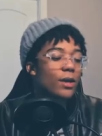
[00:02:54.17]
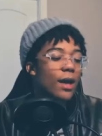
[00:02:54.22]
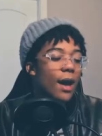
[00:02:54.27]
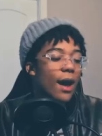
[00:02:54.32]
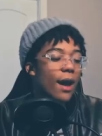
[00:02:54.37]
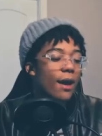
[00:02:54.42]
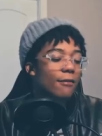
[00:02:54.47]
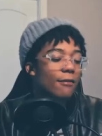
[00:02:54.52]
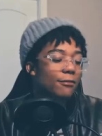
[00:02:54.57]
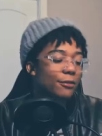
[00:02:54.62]
we
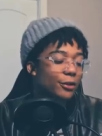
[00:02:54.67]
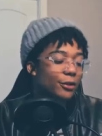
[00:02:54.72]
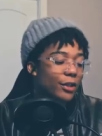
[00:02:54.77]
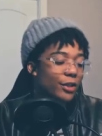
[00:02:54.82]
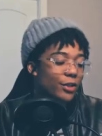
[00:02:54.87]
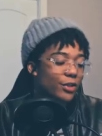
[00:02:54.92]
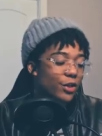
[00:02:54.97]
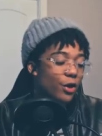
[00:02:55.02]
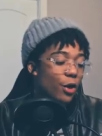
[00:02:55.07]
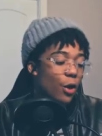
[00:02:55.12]
have
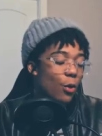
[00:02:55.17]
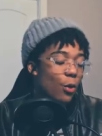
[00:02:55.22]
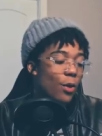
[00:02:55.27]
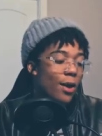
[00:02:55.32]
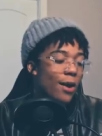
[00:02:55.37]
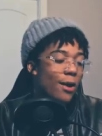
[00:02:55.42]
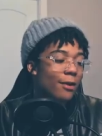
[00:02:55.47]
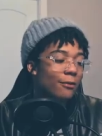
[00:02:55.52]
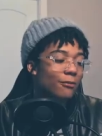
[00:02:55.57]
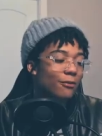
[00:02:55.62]
Lizzo
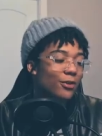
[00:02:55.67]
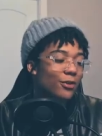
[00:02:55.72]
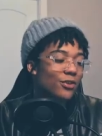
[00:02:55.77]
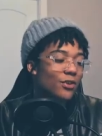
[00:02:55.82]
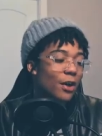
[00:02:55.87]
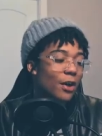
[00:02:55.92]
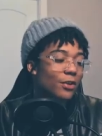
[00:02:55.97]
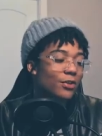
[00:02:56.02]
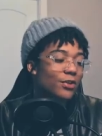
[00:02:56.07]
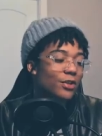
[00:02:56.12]
wearing
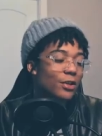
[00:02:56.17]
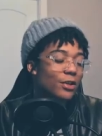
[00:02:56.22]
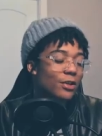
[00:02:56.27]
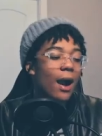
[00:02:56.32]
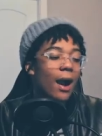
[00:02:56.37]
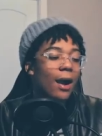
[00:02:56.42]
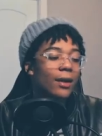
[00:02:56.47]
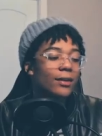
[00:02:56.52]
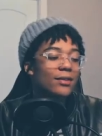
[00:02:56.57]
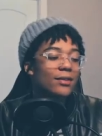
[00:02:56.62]
Versace.
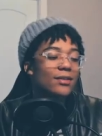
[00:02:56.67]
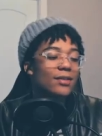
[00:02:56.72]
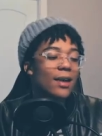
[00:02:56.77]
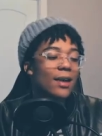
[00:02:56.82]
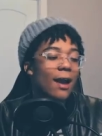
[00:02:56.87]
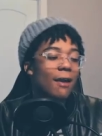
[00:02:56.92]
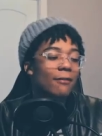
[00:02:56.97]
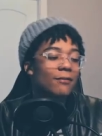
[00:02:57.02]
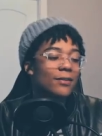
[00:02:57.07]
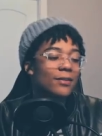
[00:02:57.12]
I honestly
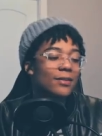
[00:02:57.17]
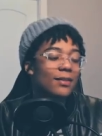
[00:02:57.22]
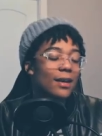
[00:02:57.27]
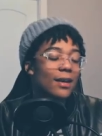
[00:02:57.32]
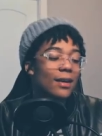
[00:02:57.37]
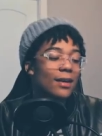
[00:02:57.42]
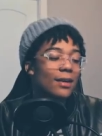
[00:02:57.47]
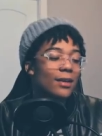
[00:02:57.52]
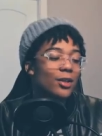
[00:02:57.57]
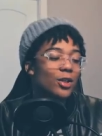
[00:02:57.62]
have to
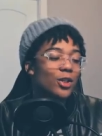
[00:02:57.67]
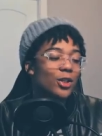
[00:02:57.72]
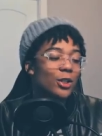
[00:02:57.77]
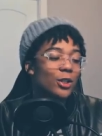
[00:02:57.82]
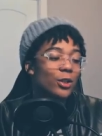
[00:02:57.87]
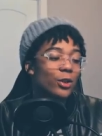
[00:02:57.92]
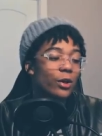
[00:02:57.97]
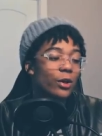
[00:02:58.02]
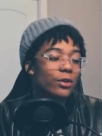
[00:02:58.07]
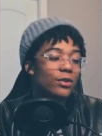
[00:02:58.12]
say,
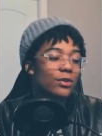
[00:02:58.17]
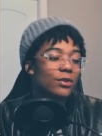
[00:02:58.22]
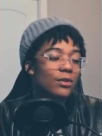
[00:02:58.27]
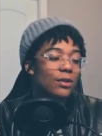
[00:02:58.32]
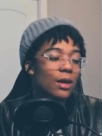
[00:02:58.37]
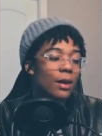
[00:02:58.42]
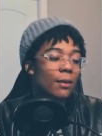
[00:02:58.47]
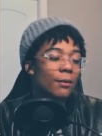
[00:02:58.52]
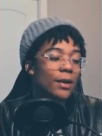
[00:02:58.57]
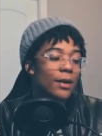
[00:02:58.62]
she looks
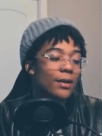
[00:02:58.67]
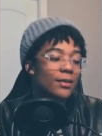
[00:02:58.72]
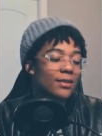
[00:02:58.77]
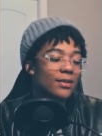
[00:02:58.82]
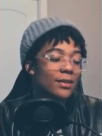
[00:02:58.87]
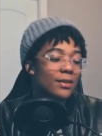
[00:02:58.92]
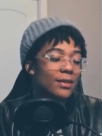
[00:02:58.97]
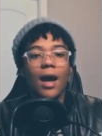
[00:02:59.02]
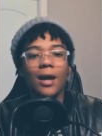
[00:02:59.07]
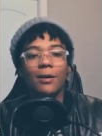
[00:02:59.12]

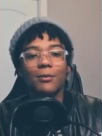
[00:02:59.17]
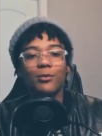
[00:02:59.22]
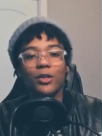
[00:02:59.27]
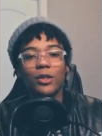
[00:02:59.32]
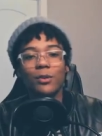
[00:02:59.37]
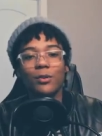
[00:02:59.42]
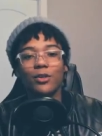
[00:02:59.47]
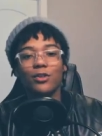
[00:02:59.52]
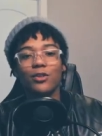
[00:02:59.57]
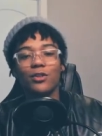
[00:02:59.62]
amazing. I'm
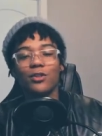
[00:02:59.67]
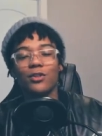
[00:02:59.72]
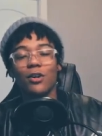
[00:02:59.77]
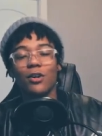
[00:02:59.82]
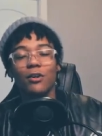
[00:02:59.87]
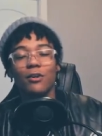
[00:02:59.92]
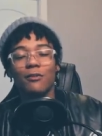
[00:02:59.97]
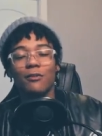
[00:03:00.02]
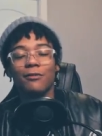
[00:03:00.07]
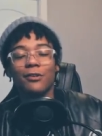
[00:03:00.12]
pretty much a
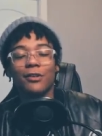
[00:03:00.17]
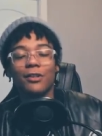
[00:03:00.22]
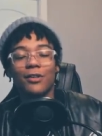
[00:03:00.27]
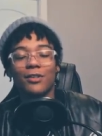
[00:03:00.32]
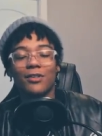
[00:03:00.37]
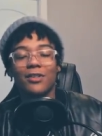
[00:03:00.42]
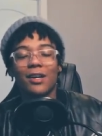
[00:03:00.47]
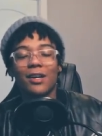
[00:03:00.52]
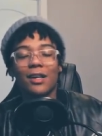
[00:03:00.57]
sucker for this